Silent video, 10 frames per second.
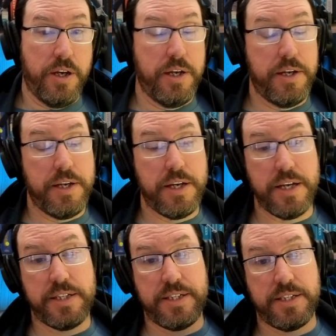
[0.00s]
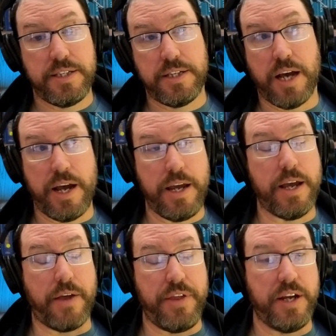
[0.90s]
I
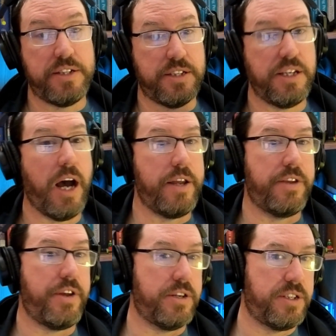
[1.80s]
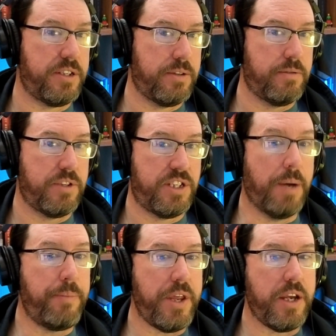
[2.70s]
think it's a sign that there's
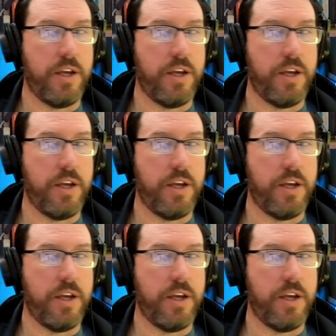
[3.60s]
something